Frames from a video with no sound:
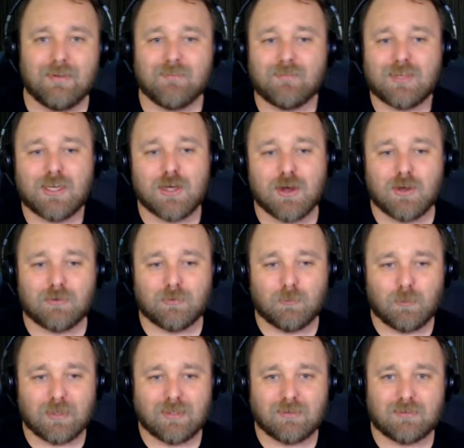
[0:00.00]
in other
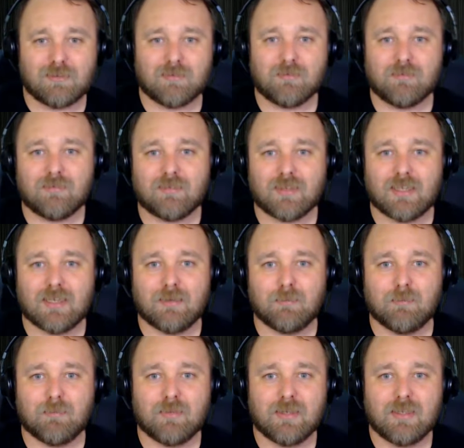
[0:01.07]
ways.
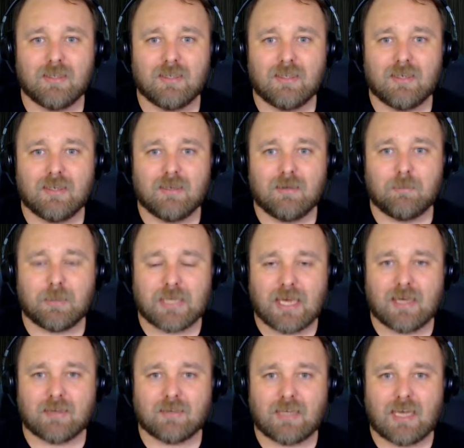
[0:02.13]
But
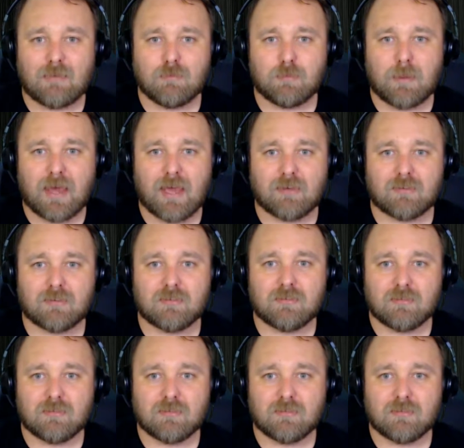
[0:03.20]
yeah, Games Pass.